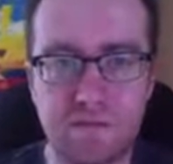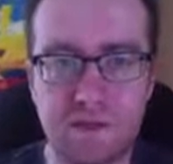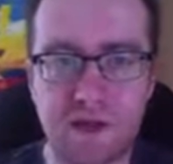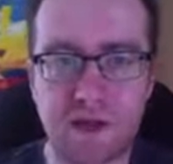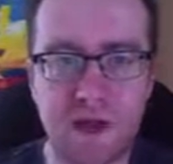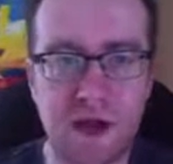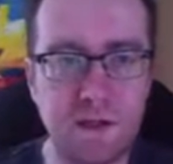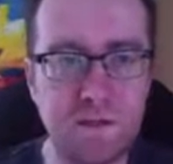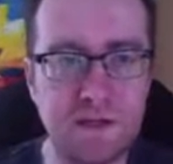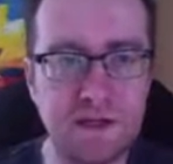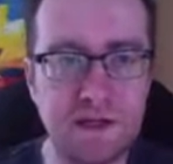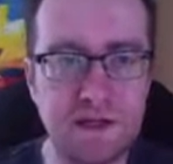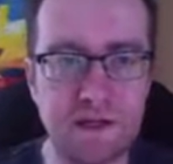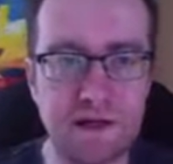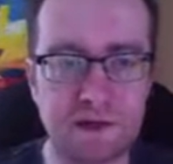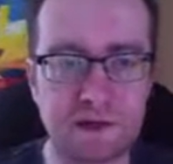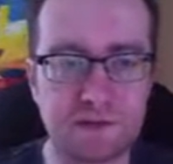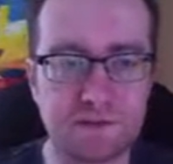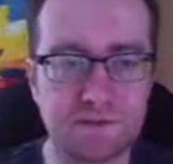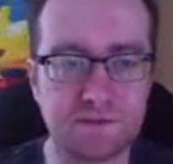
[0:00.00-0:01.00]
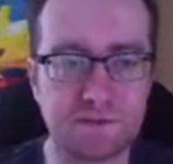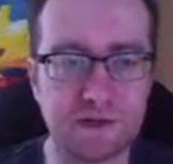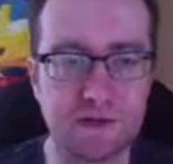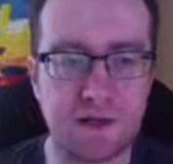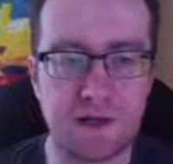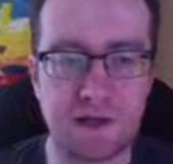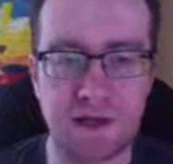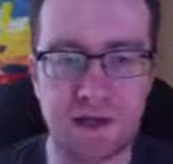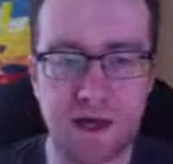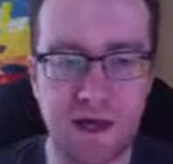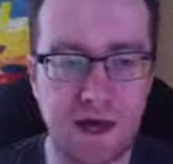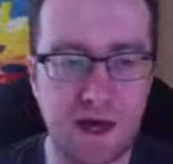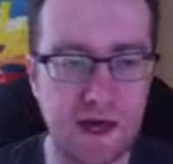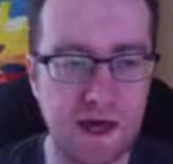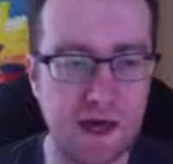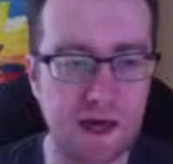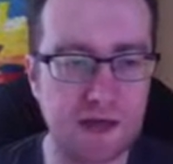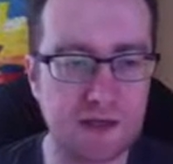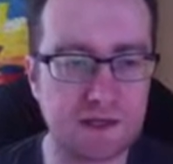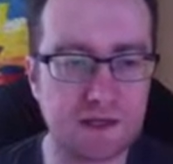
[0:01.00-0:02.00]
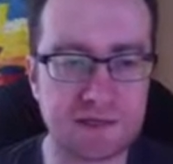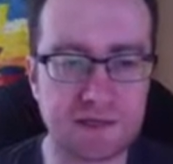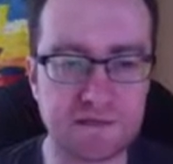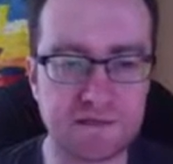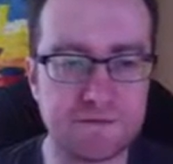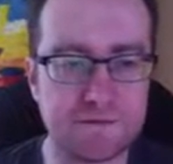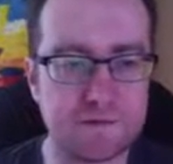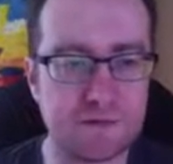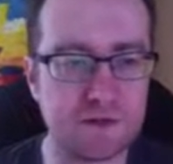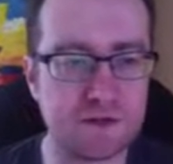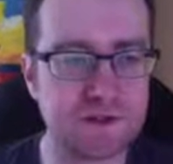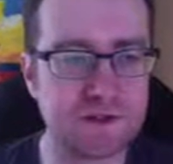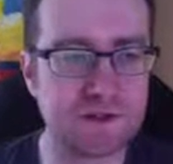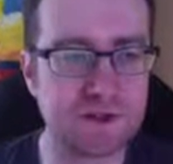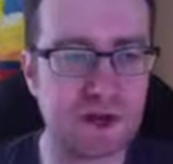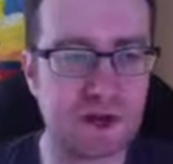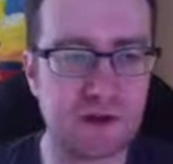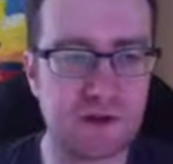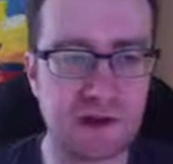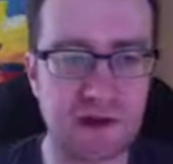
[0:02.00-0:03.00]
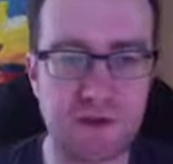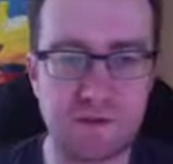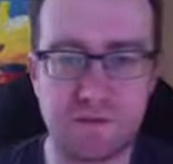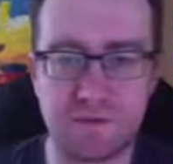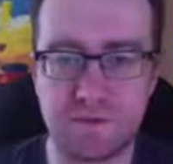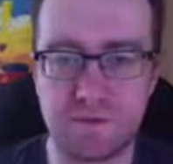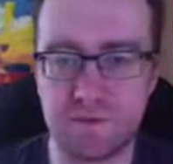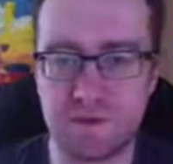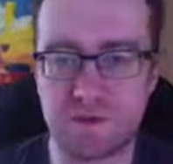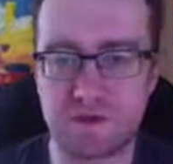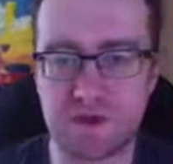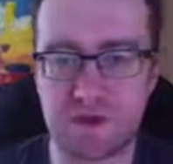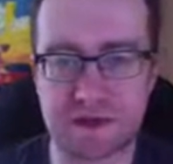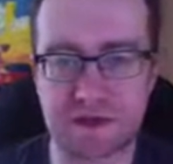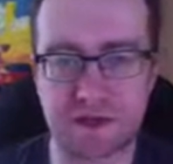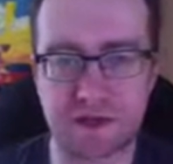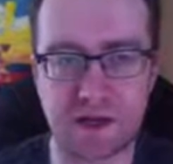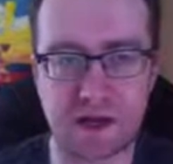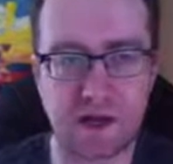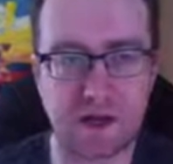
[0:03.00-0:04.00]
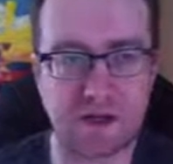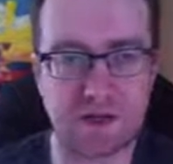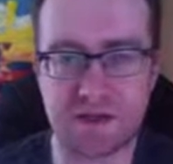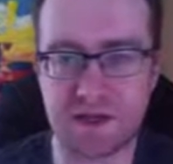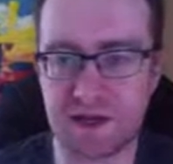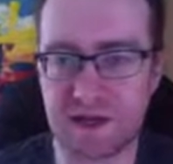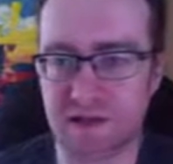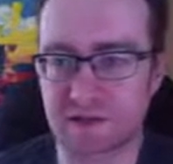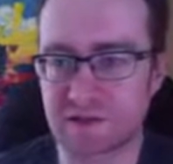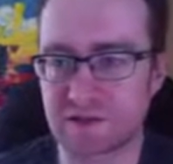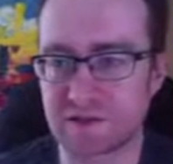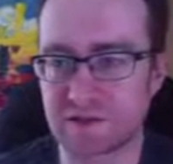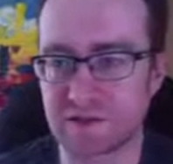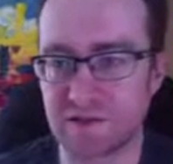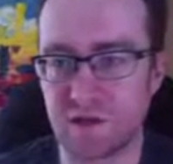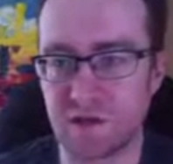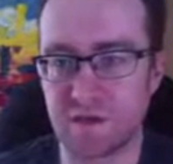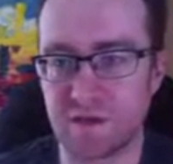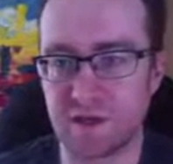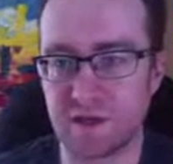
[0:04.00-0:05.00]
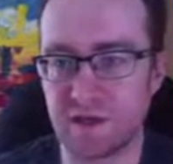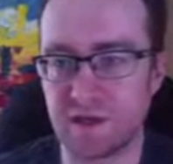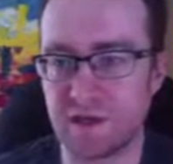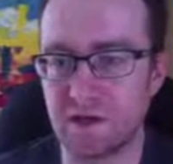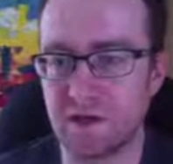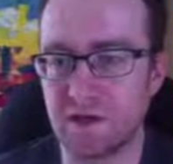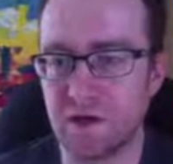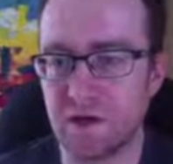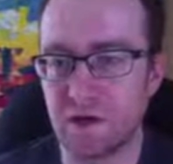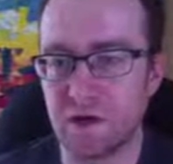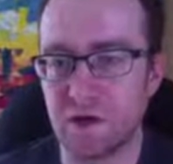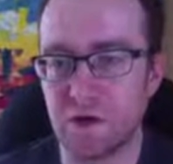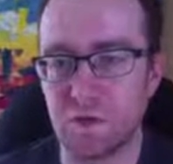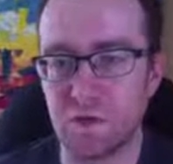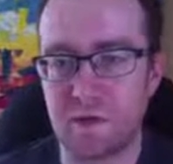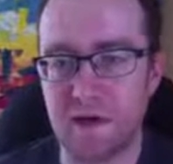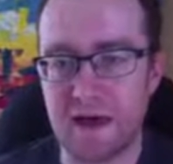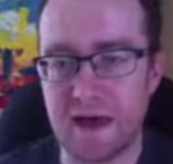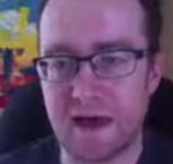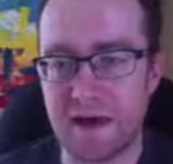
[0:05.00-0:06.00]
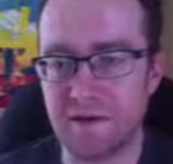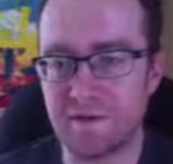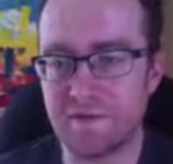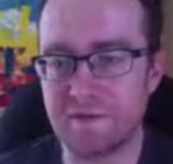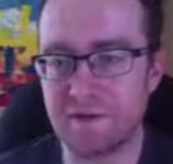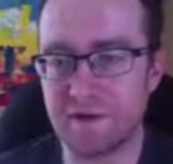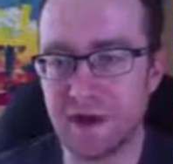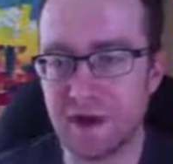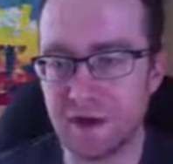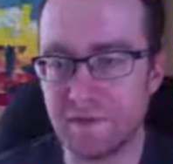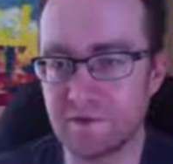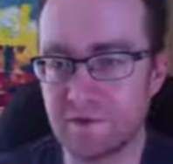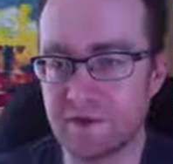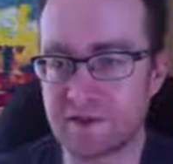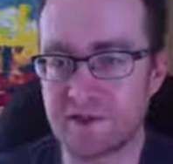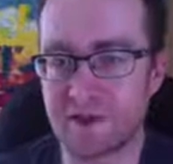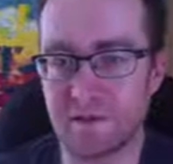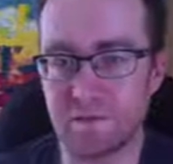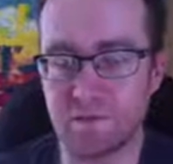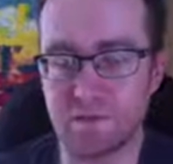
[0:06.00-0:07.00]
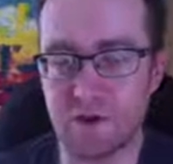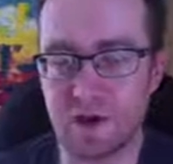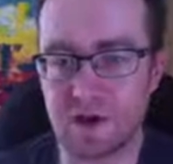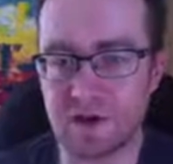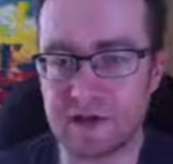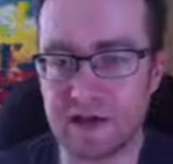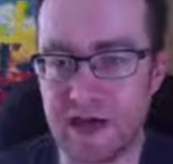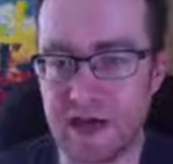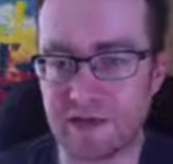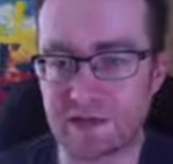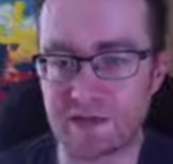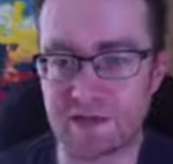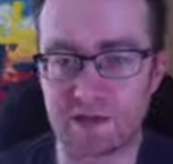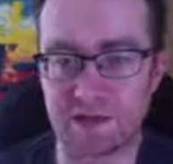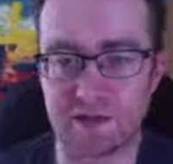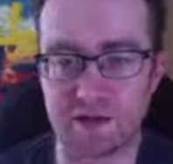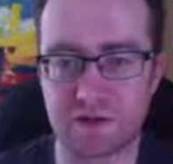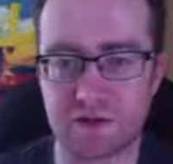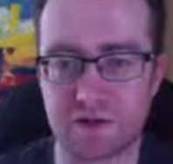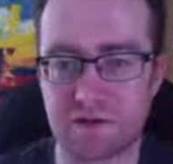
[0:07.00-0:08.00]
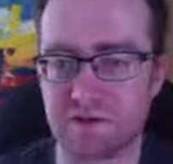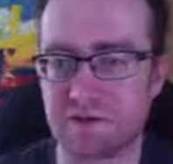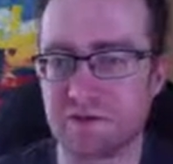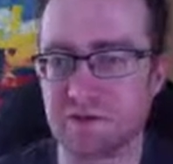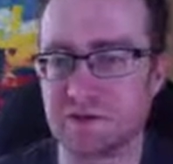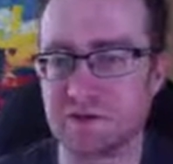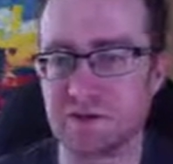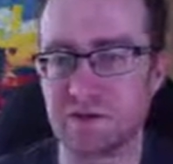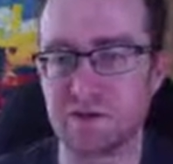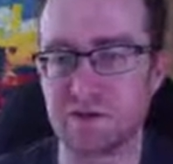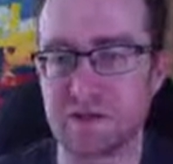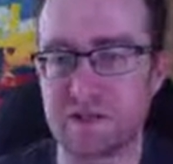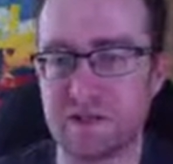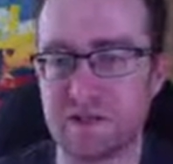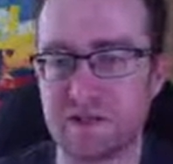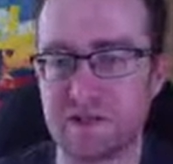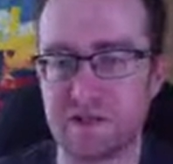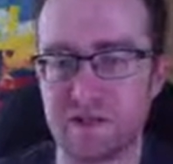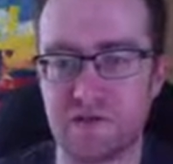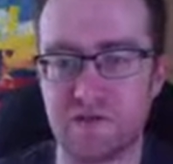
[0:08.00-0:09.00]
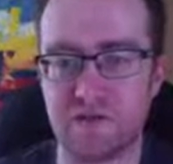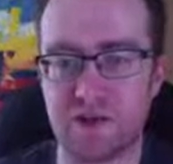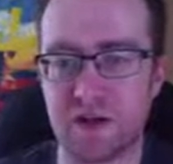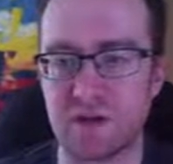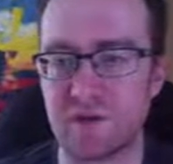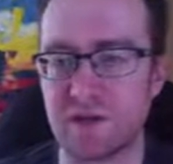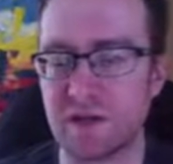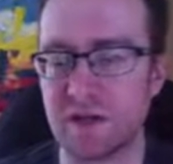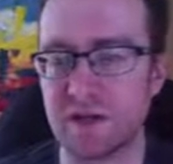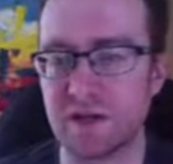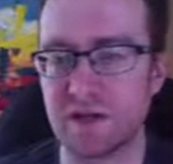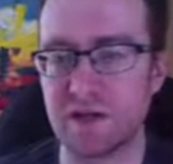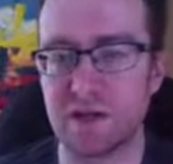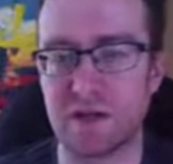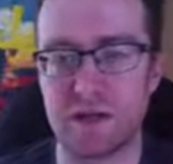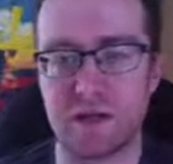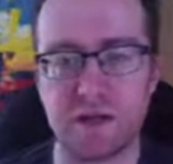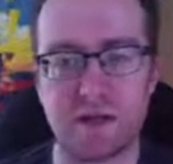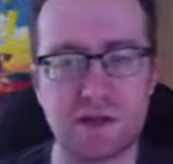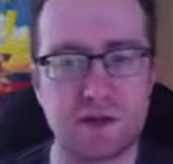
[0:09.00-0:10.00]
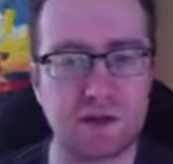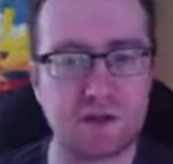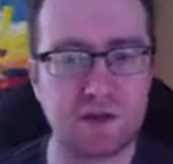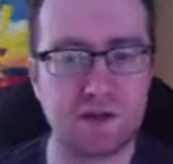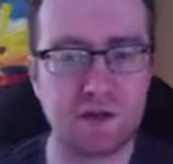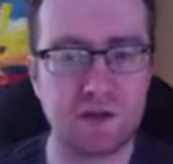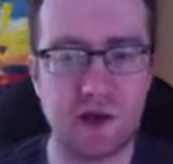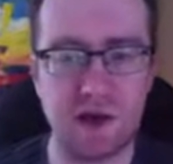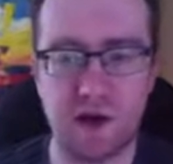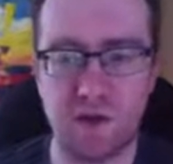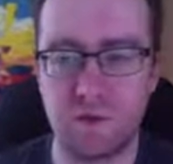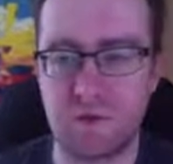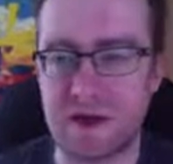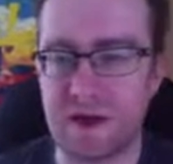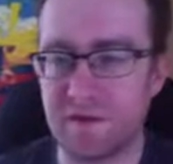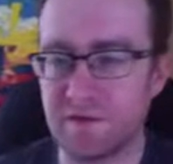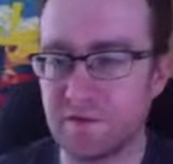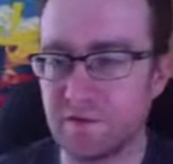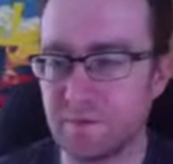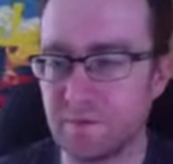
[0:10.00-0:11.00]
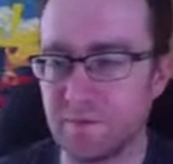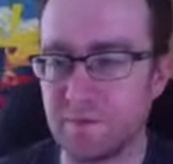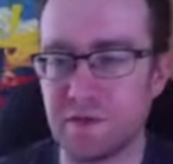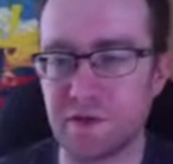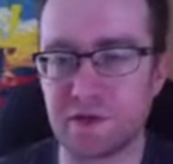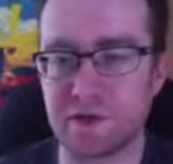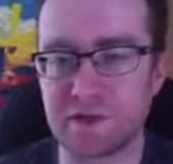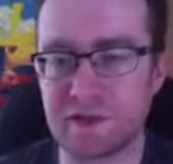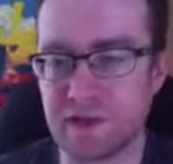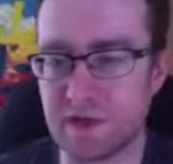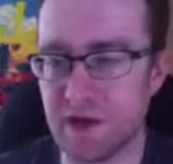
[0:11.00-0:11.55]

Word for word: come in here, and it's a full CRM. We track the contacts going in. We have um, you can send broadcasts to your to your leads that you've generated. Uh, we have built-in